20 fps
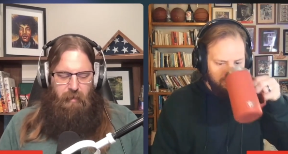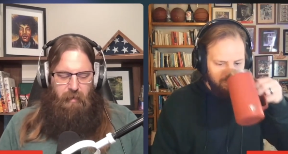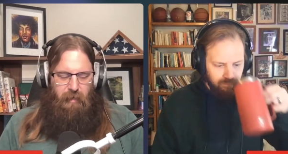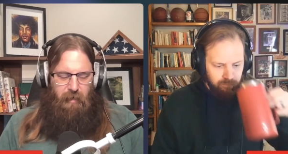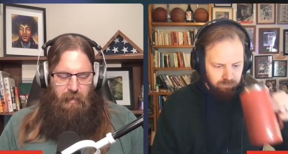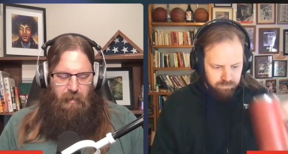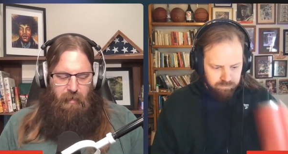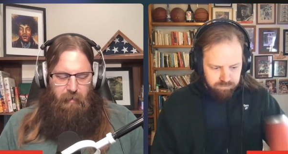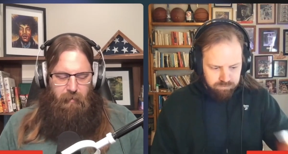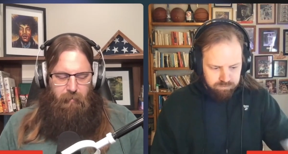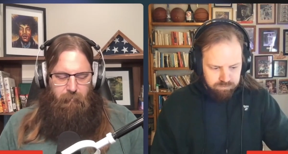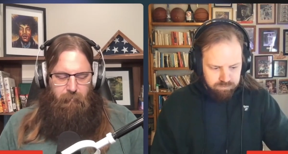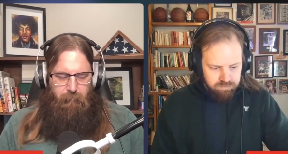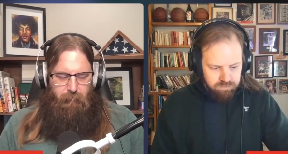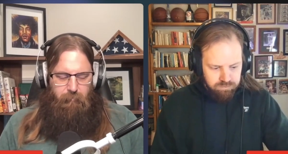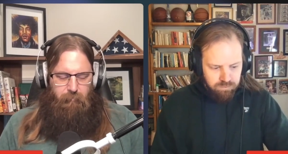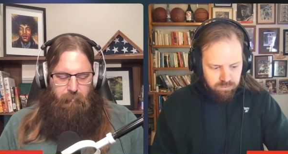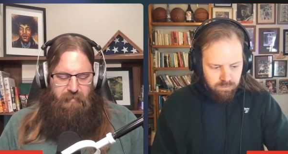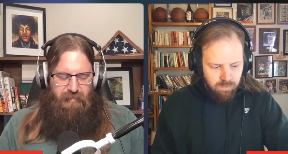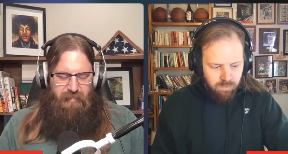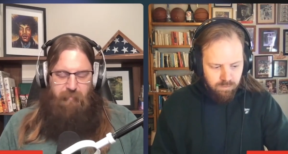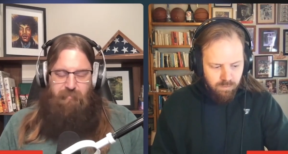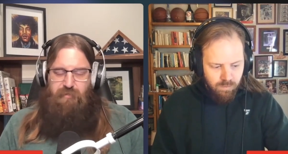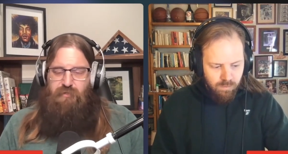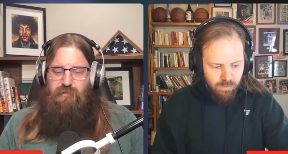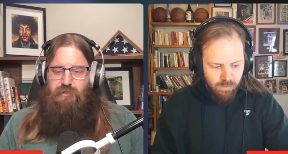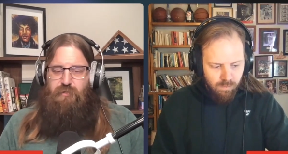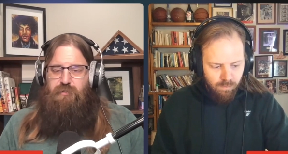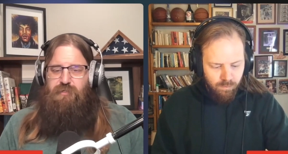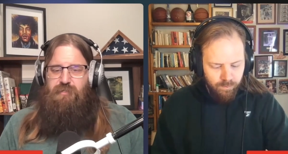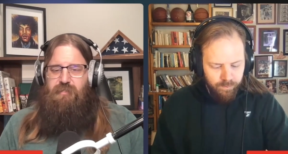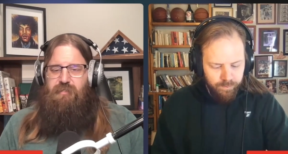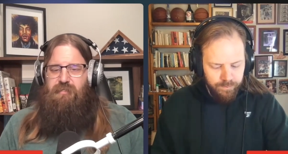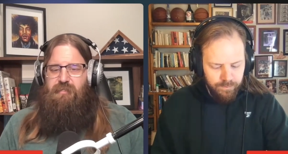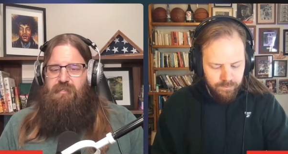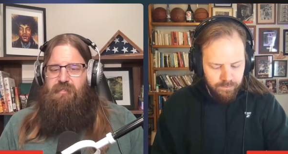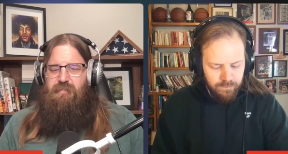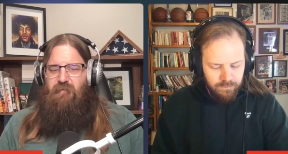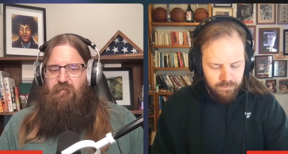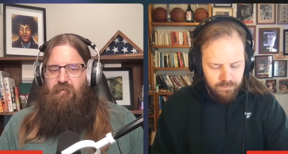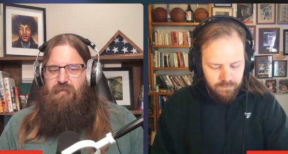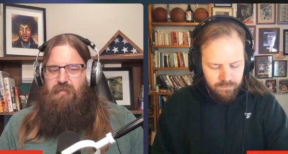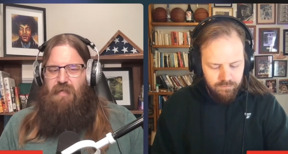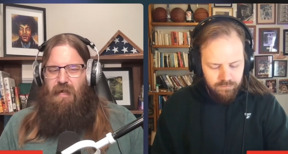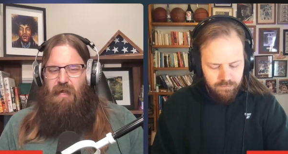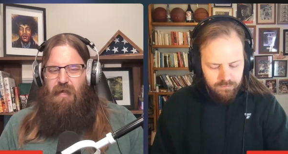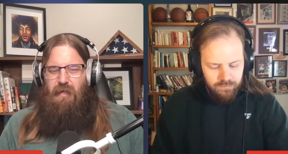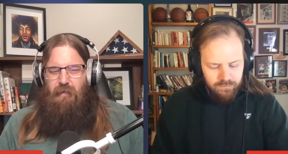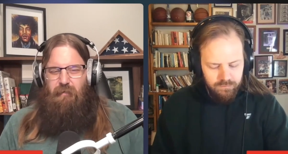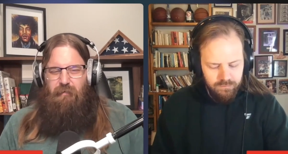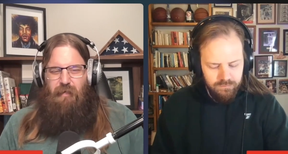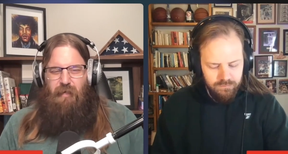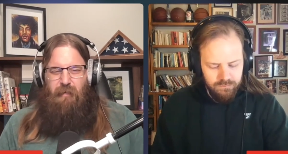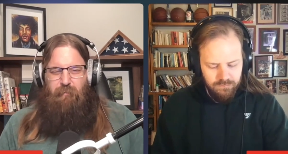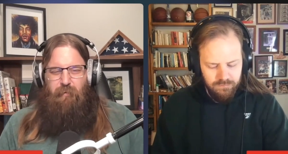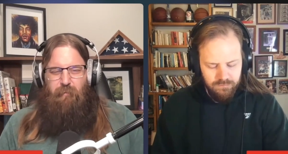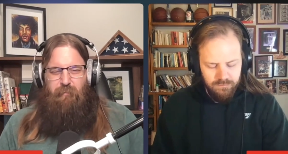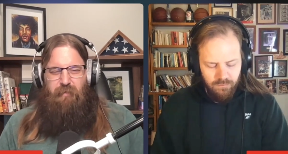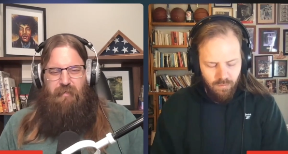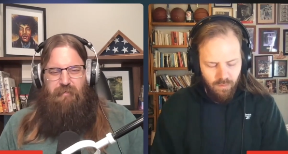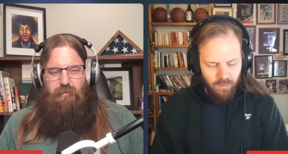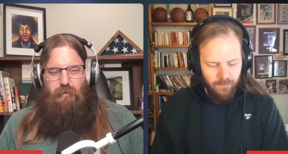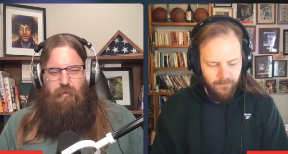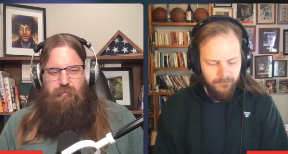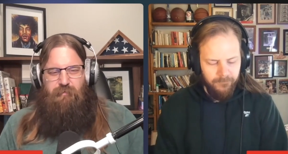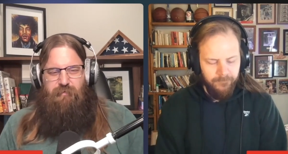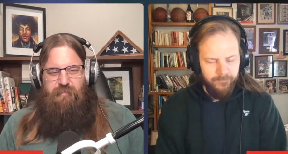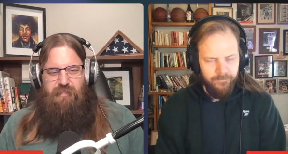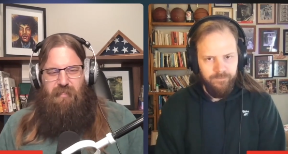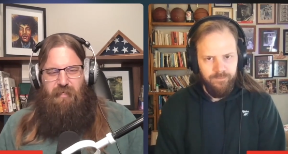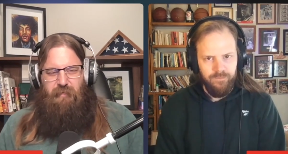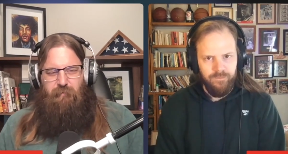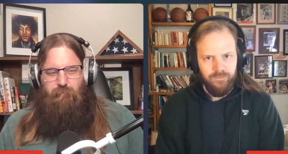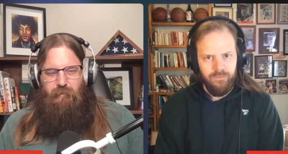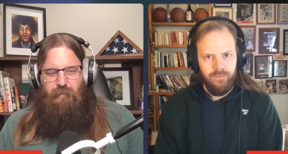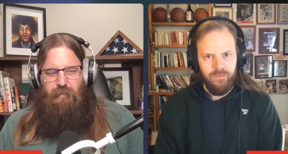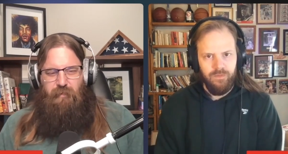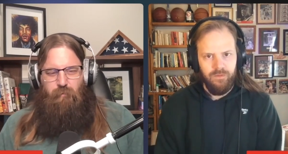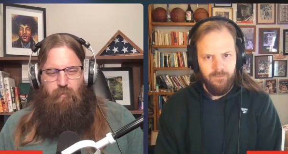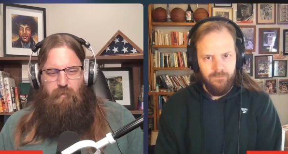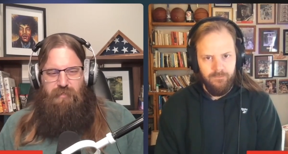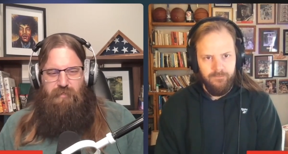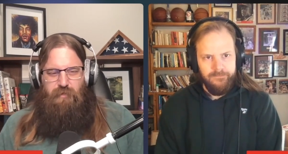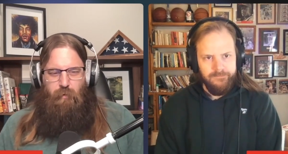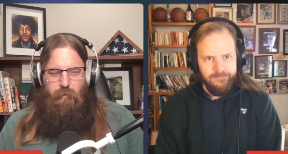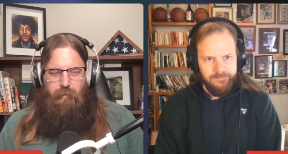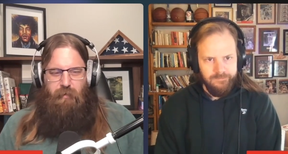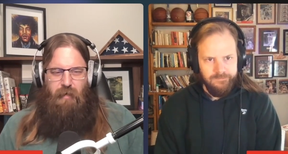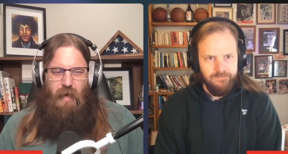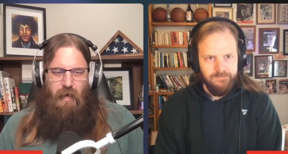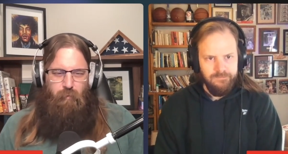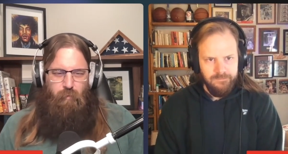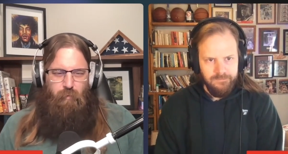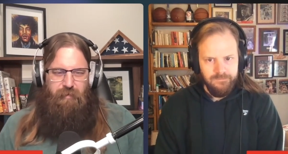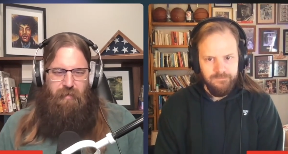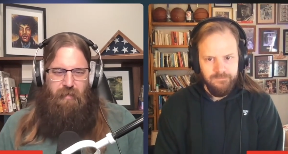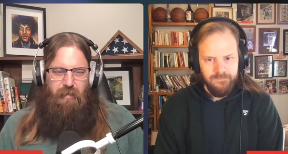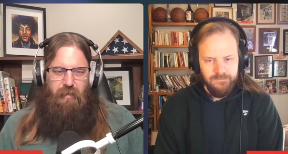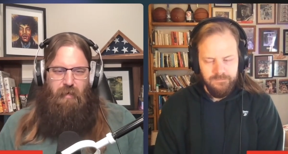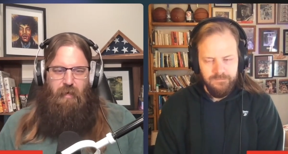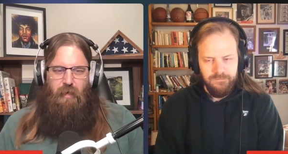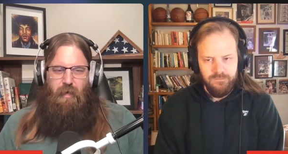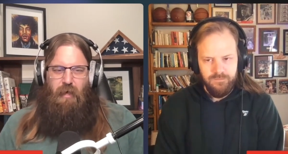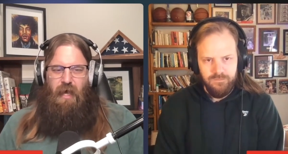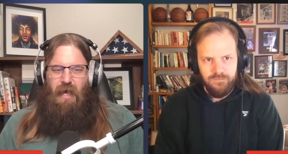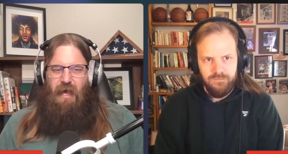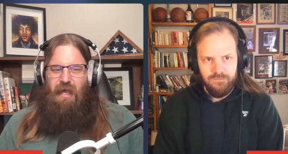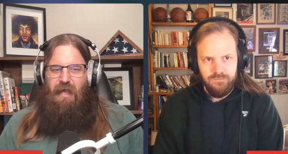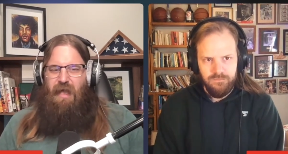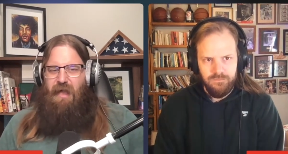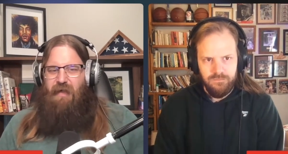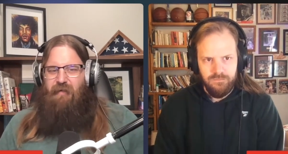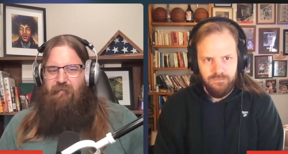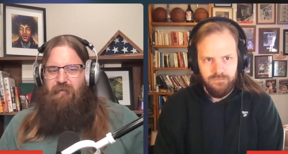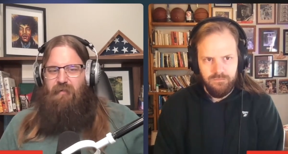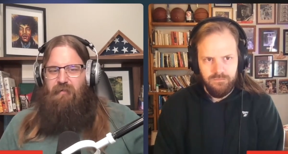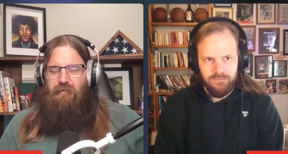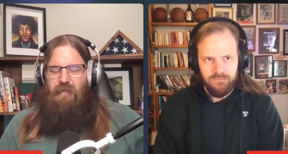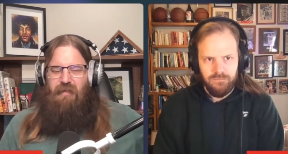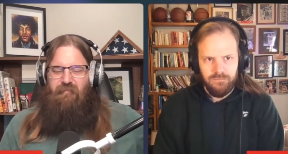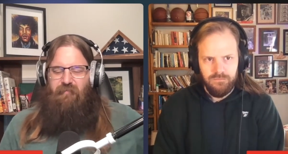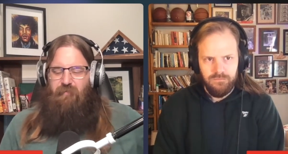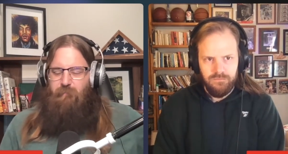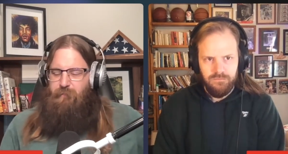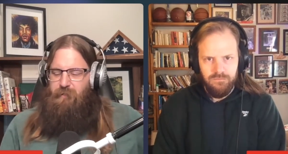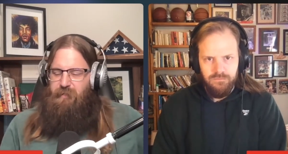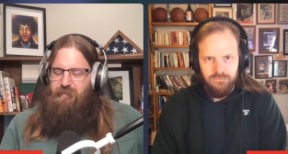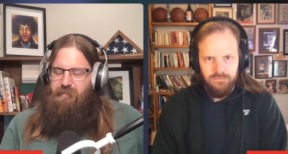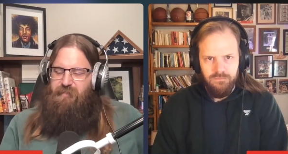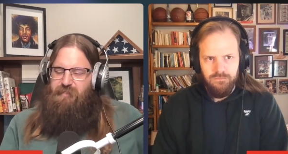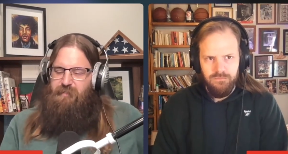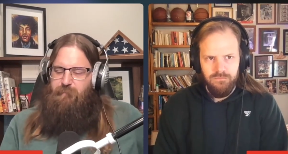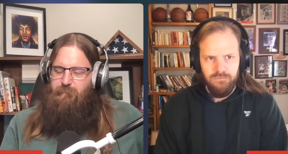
Speaker 1: um, substitutions and stuff like that. A lot of people that don't understand really what's going on with it uh, have a lot of opinions